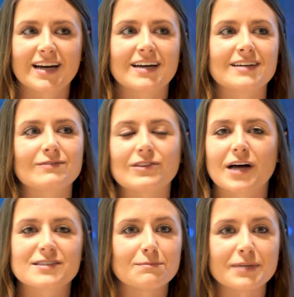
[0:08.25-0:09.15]
Um,
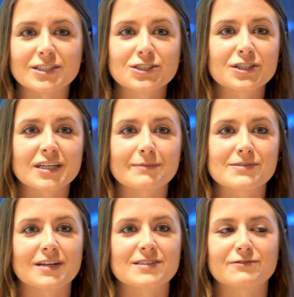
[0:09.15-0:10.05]
lots of beach
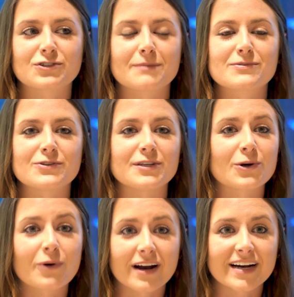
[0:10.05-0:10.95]
trips, lots of trips to the
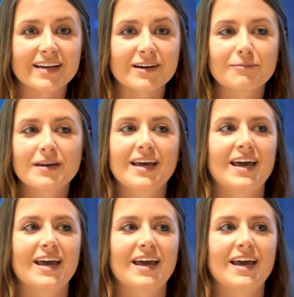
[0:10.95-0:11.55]
aquarium,